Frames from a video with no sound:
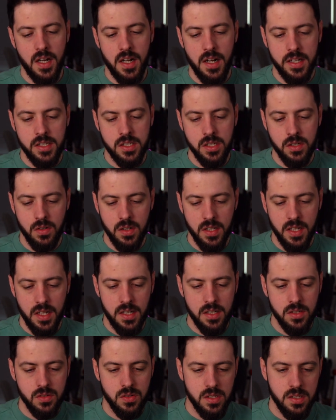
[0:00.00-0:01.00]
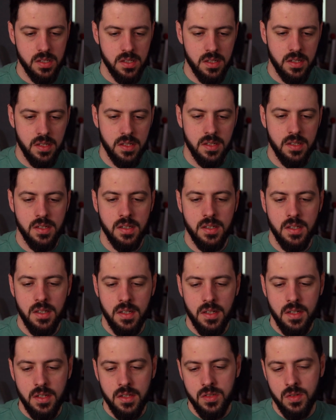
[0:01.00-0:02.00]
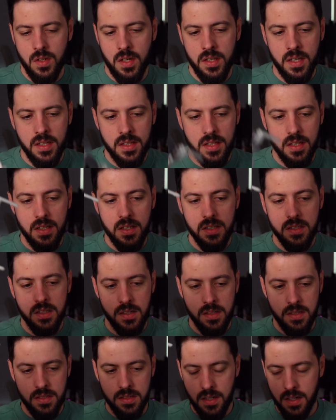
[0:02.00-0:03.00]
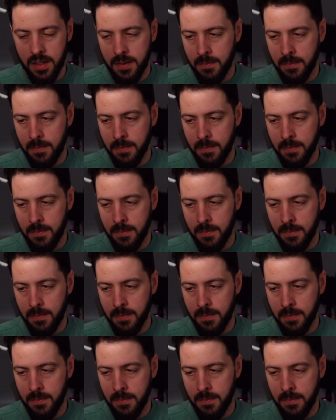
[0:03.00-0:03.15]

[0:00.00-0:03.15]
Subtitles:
not actually going to get interested in it. So I think that this is